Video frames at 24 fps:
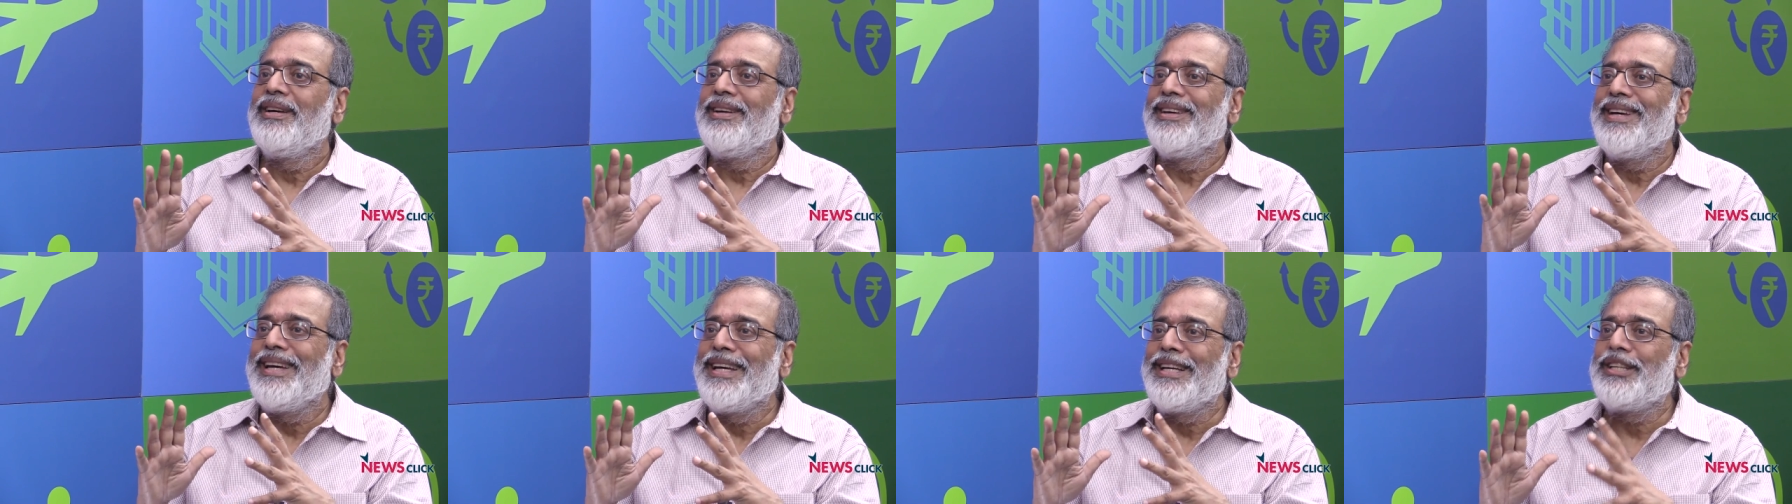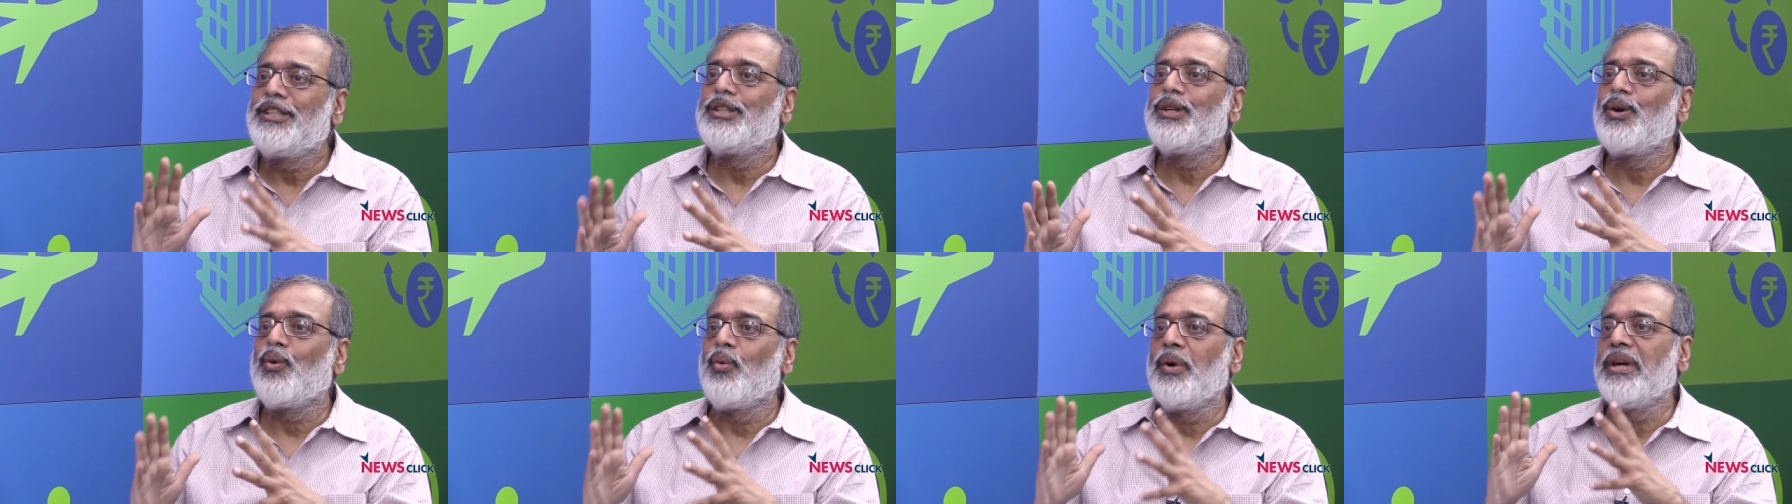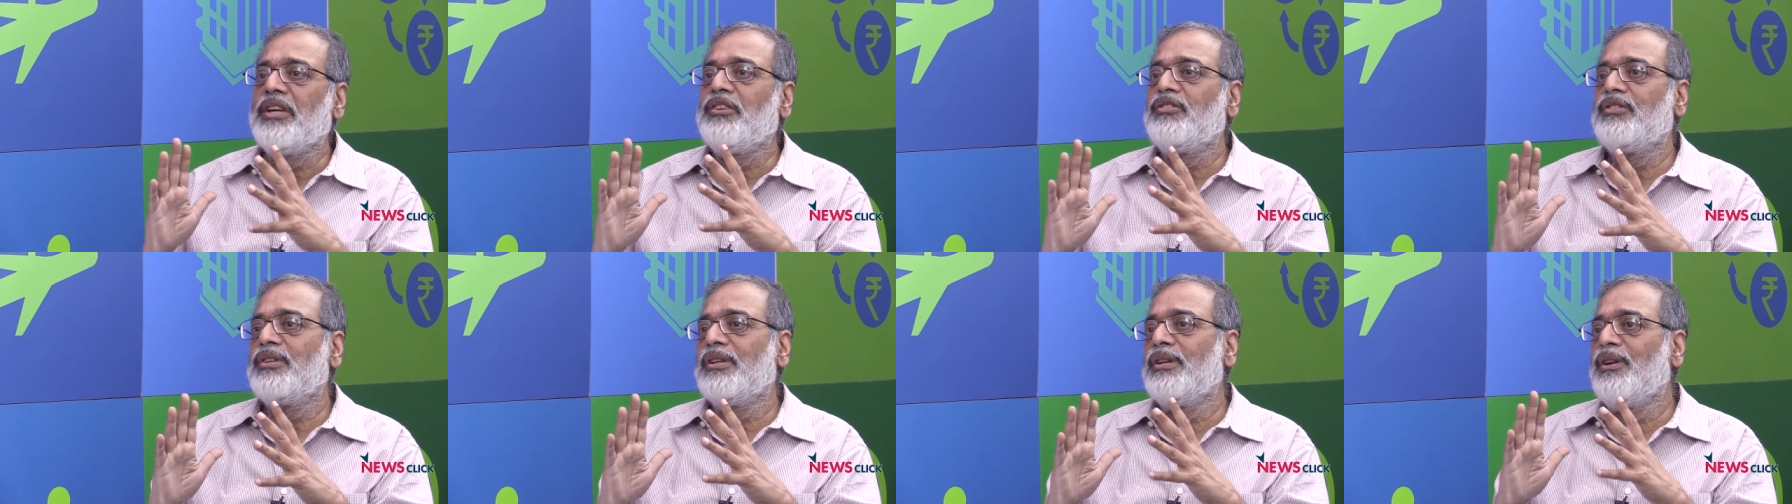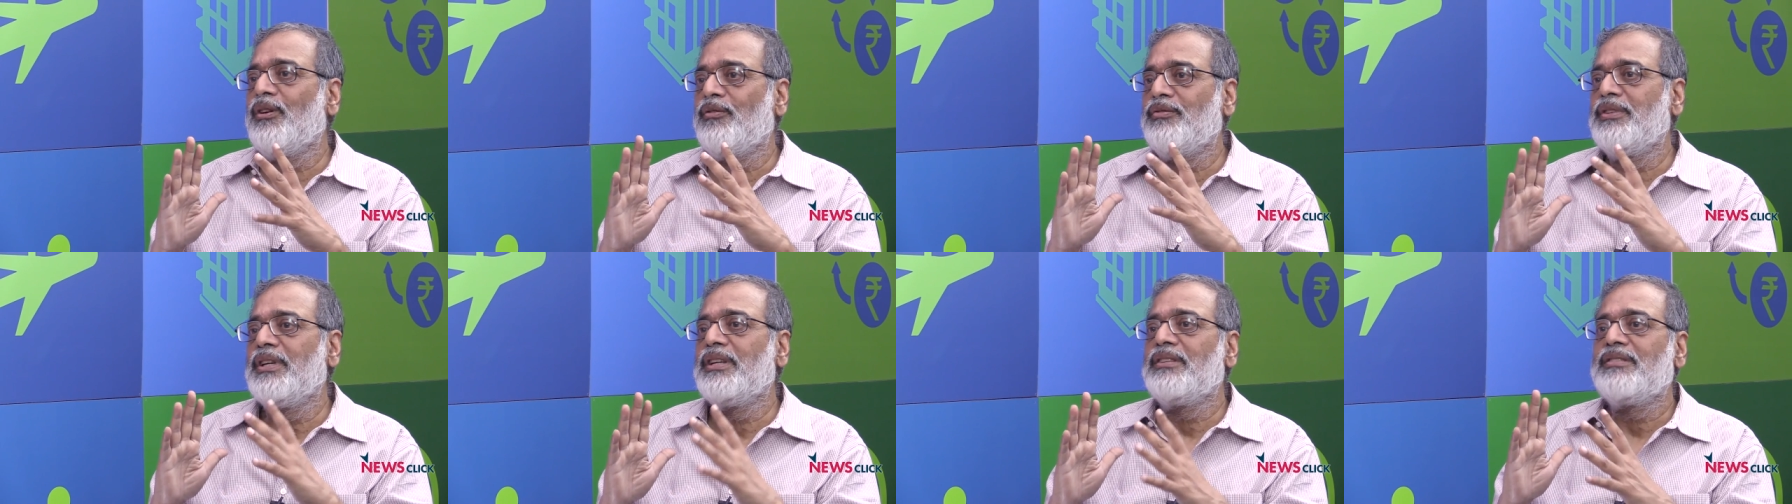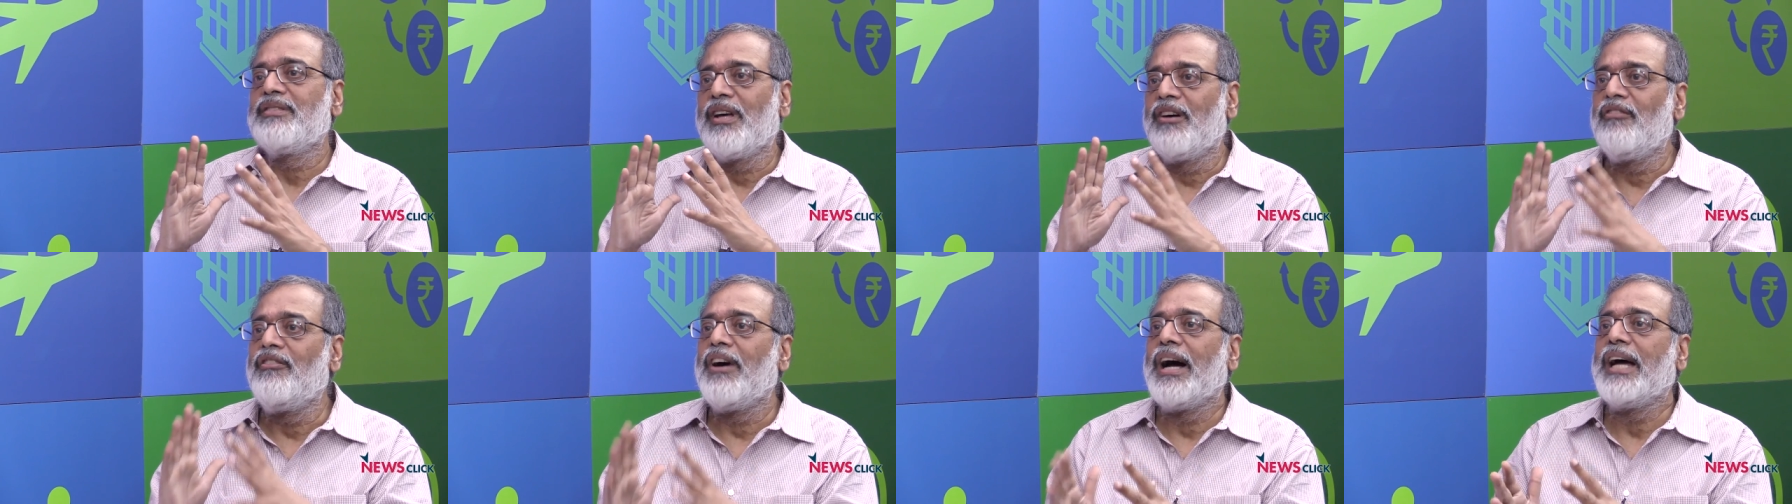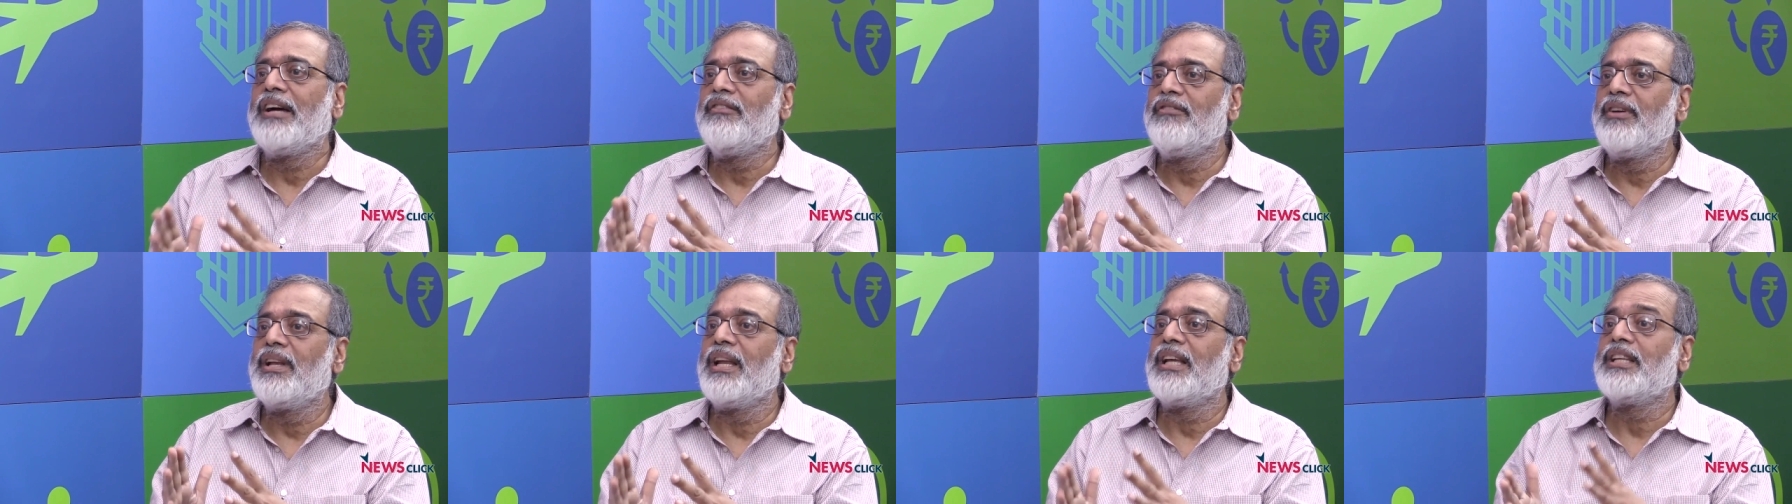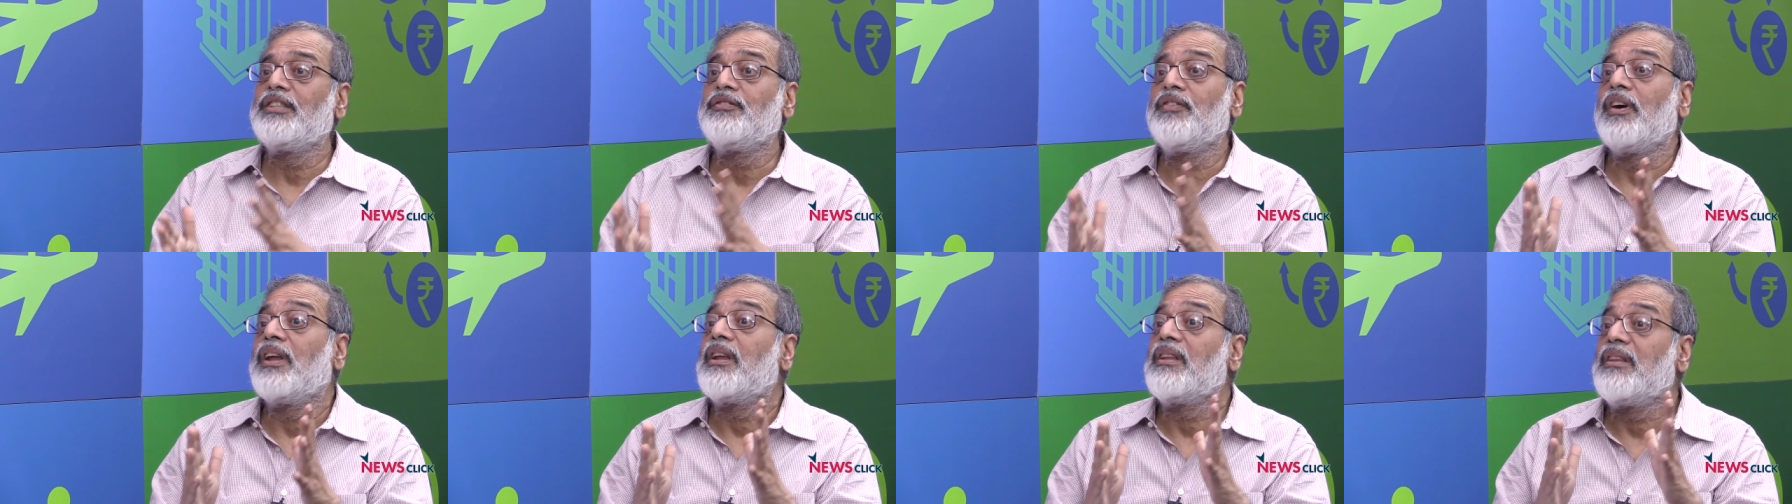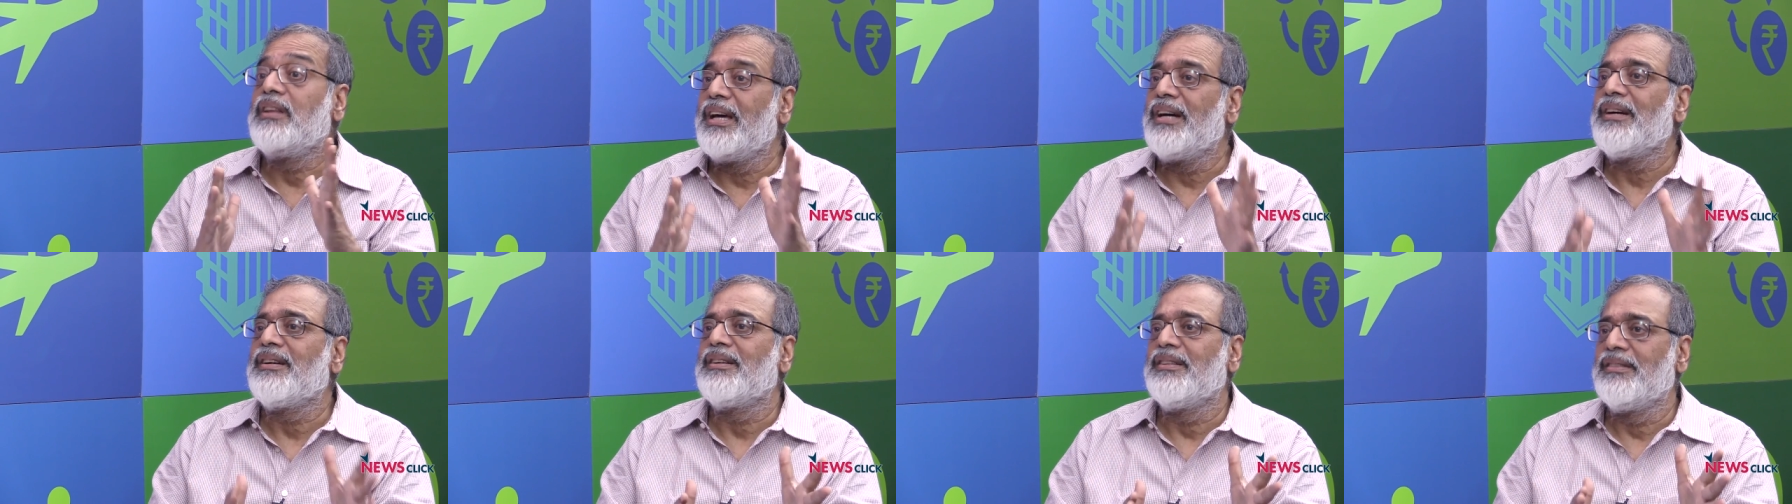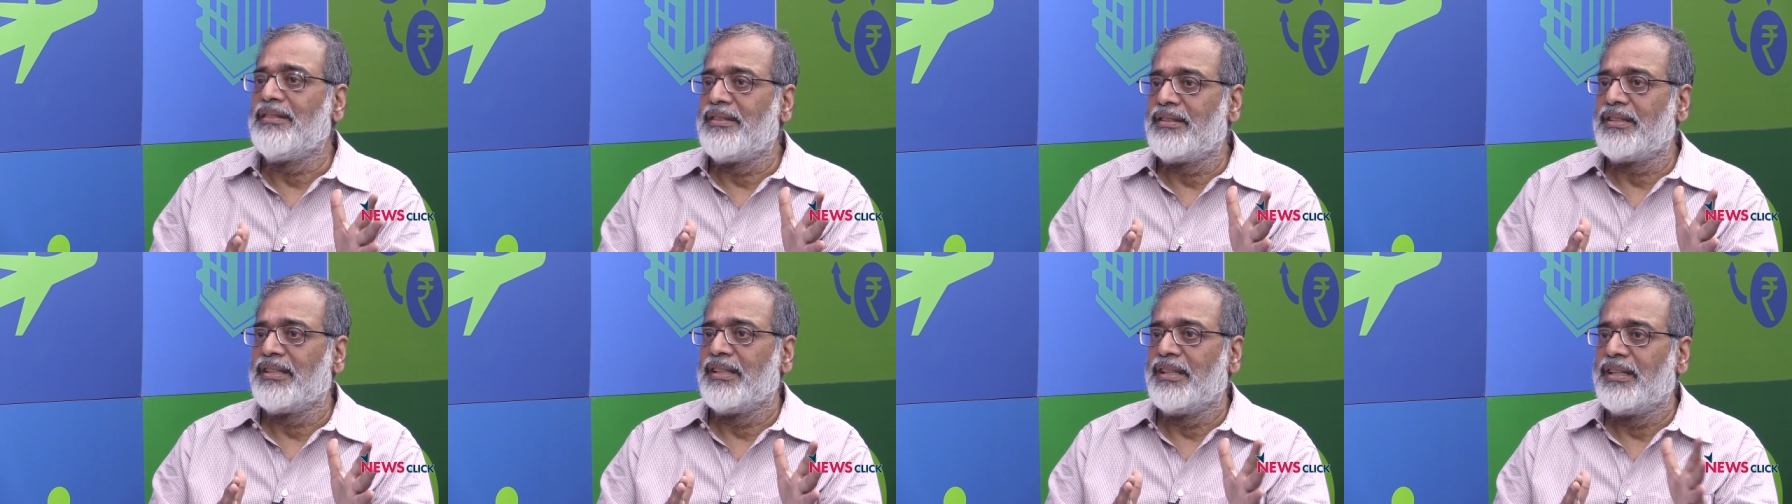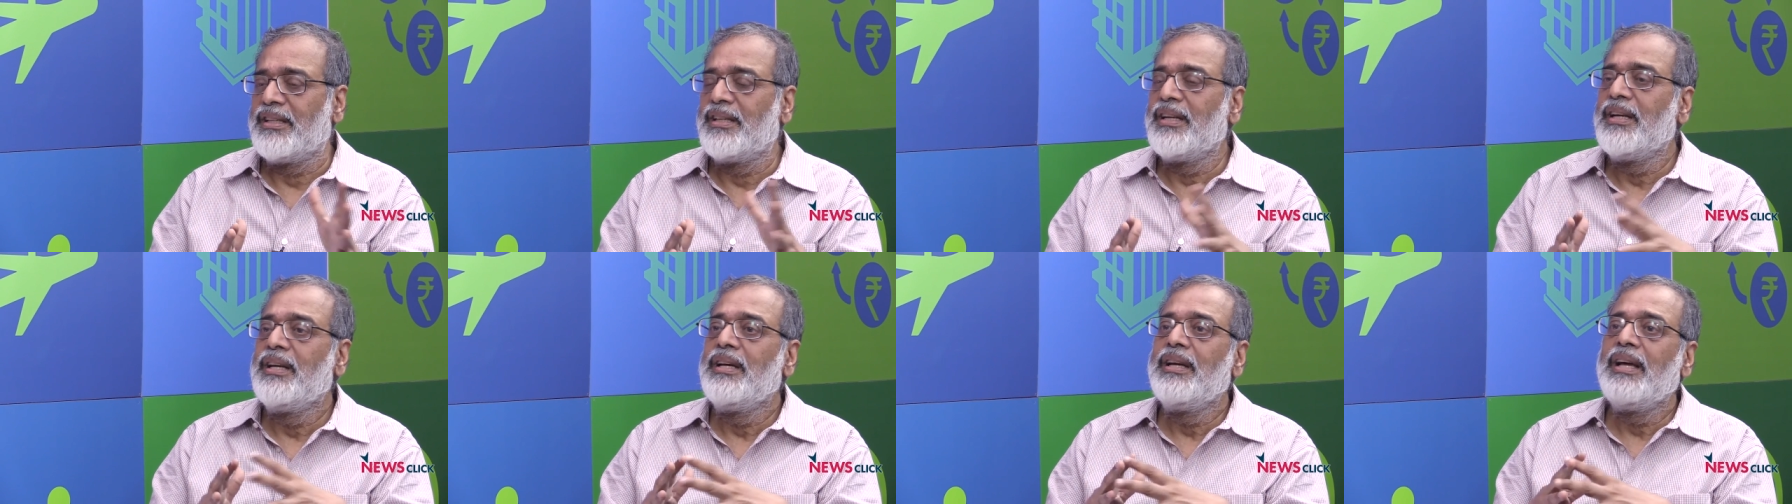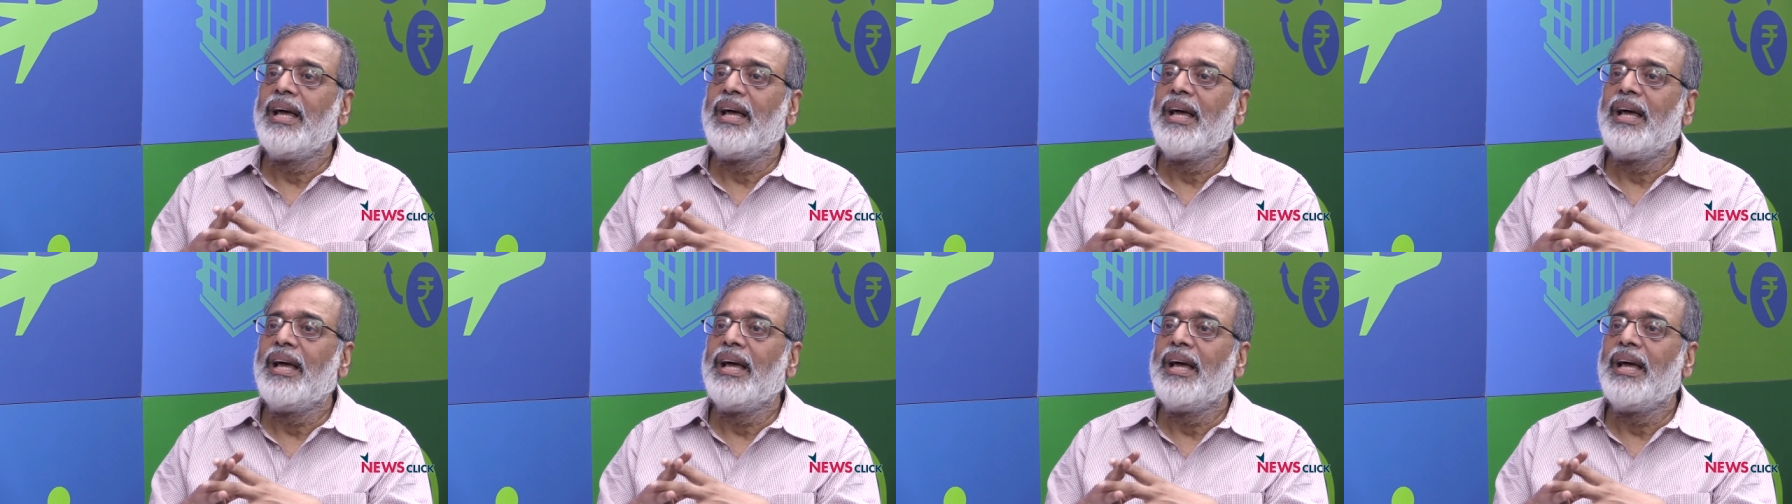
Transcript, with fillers: It's question of their survival as far as they are concerned.